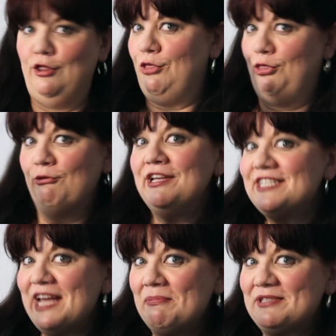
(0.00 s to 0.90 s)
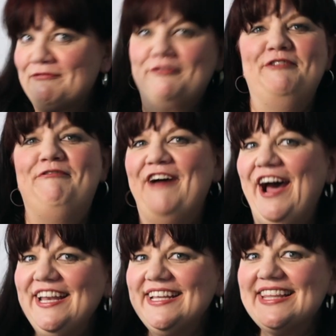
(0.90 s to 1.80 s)
the 3 steps for
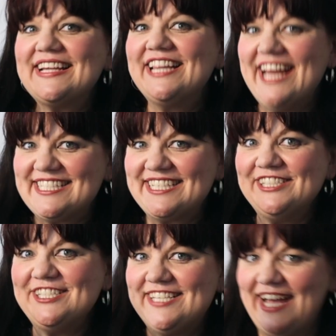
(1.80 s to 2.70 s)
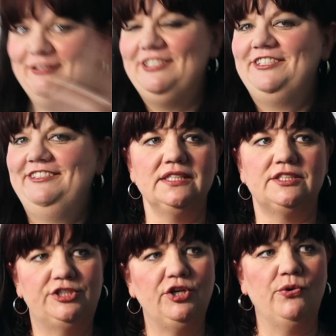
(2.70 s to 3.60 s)
finding the classical sound.
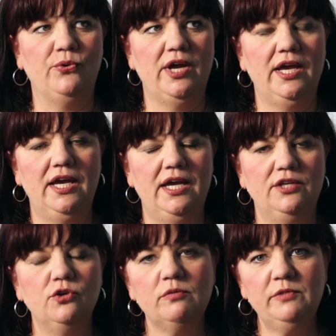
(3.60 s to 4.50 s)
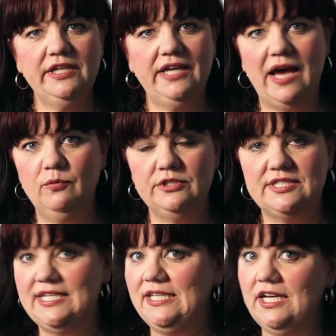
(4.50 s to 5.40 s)
So, normally I would
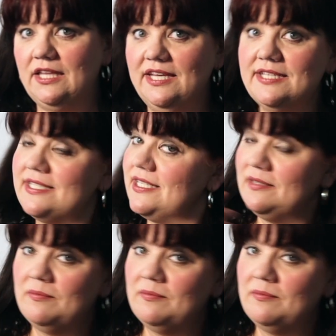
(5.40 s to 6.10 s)
sing like this.